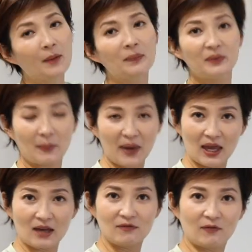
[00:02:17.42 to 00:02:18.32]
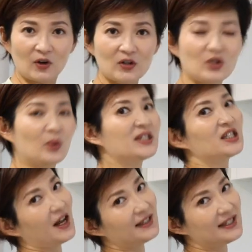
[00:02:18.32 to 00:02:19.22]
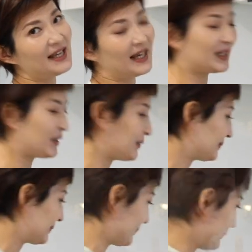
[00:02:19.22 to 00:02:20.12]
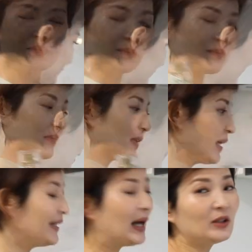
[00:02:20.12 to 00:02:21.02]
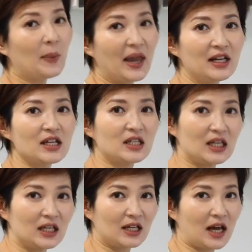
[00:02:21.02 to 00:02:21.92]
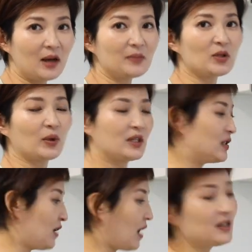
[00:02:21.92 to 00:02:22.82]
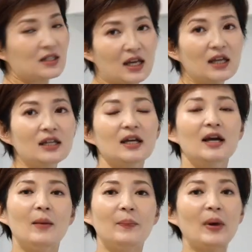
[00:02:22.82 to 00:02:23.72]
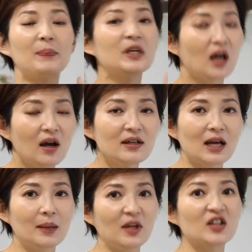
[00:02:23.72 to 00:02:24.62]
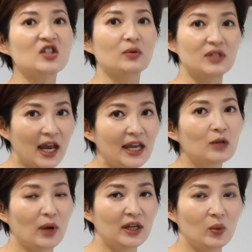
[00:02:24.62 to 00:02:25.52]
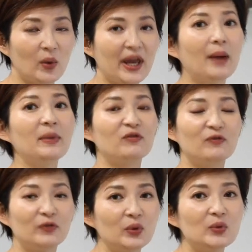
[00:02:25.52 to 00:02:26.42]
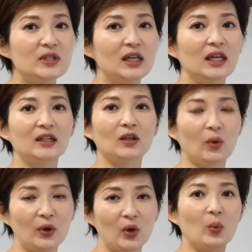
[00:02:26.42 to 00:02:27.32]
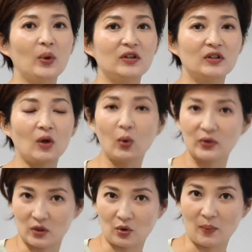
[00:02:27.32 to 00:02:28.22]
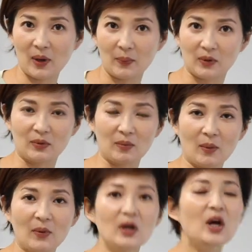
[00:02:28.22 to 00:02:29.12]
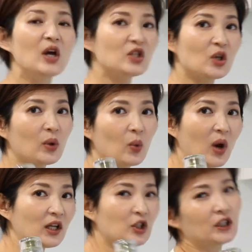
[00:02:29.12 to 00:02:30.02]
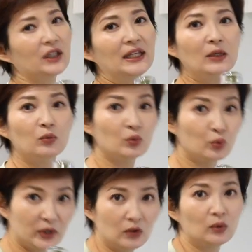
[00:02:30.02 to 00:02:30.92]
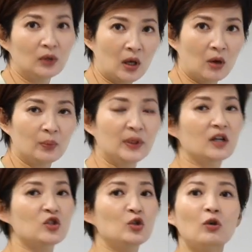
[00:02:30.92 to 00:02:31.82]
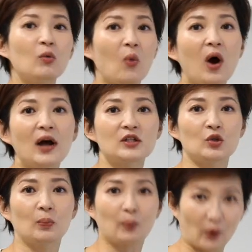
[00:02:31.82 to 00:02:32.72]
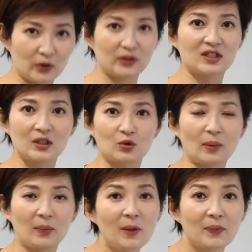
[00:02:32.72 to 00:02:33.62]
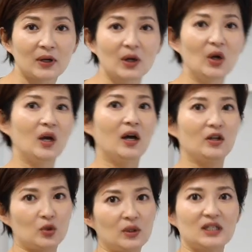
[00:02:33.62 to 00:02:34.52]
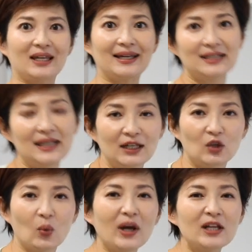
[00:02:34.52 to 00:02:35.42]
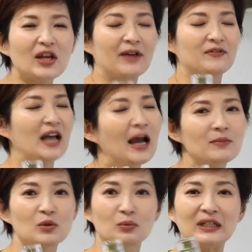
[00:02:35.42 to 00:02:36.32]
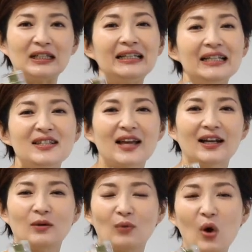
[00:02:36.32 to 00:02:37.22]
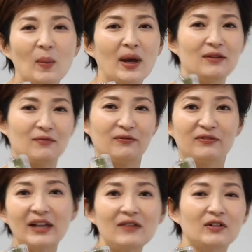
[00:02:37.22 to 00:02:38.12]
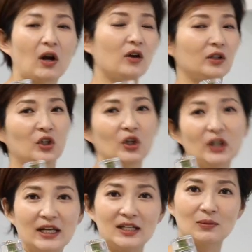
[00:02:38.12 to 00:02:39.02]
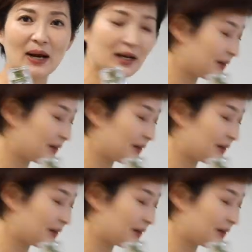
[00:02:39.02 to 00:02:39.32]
up the pan first so it's non-stick. Now the pan is heated up so it's non-stick, but because I'm not sauteing right away, I'm infusing the oil with the whole Szechuan pepper, remember? So we want to turn the heat real low because you don't want to burn the Szechuan pepper as soon as it gets in. You want it to have time to release that aroma and flavor, all the goodness, right?